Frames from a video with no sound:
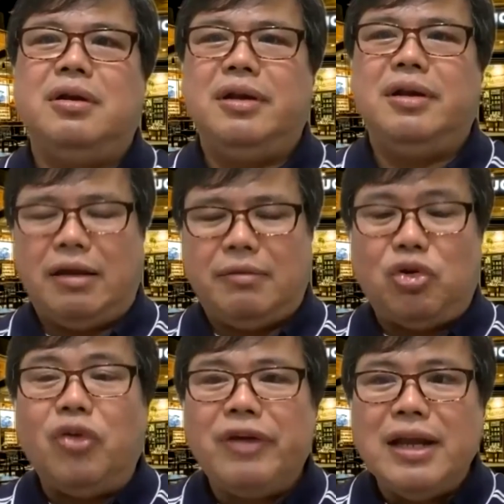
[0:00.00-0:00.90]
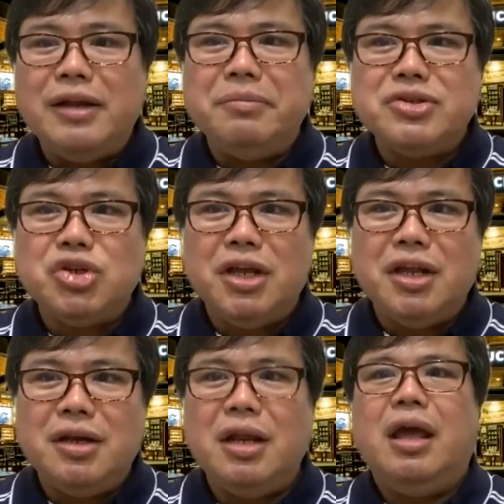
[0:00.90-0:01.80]
like profiling machine,
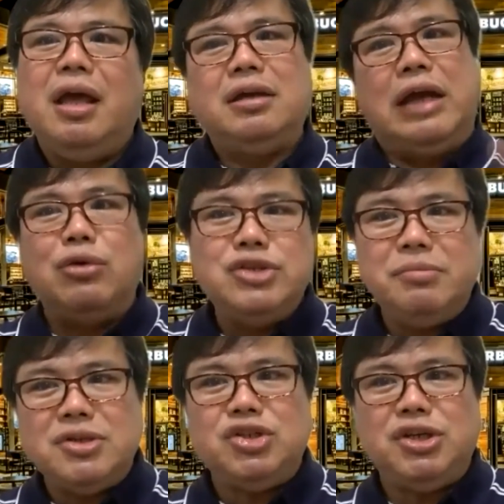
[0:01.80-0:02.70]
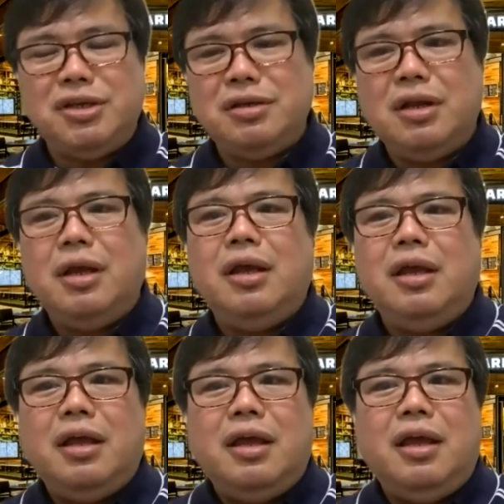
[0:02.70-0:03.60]
gouging machine,
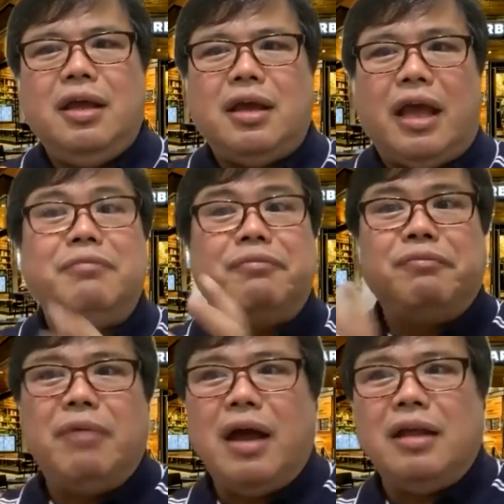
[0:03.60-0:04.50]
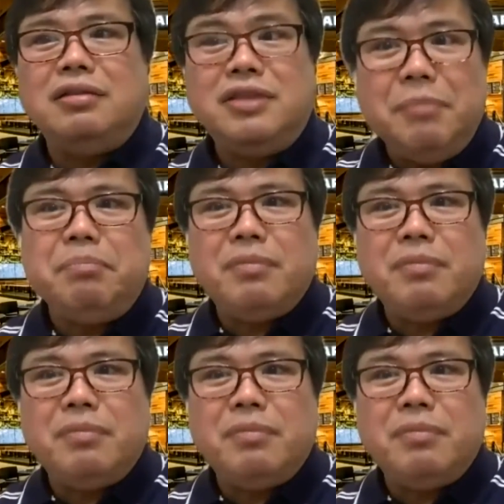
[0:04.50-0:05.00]
and teeth